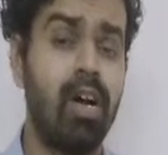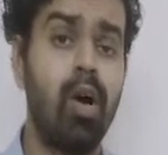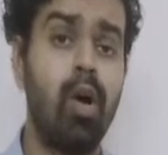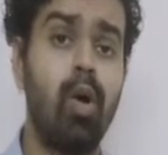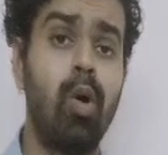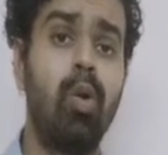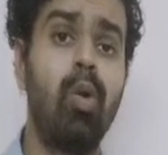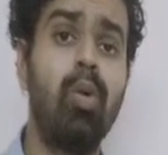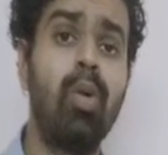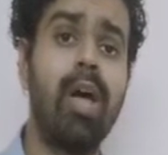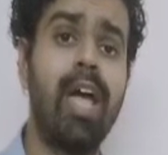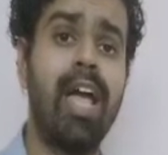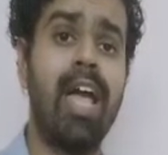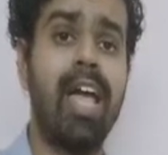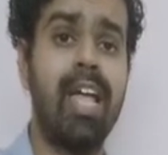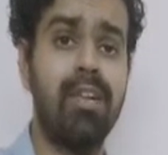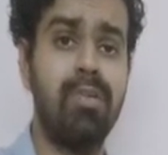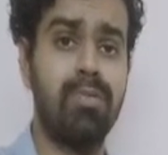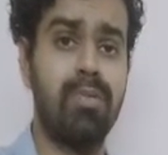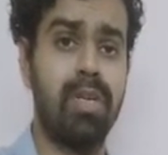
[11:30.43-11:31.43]

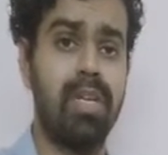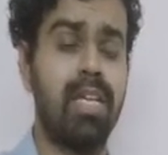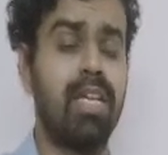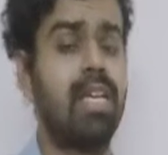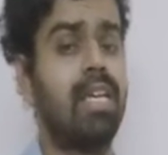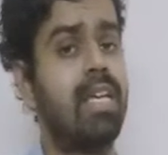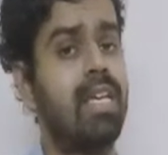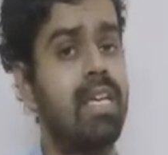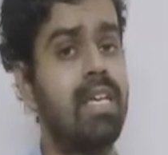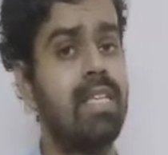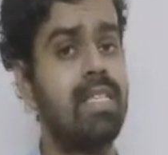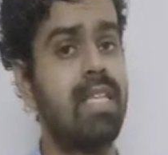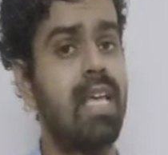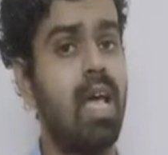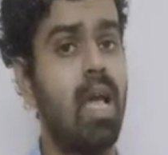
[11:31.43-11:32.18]
O.Henry, is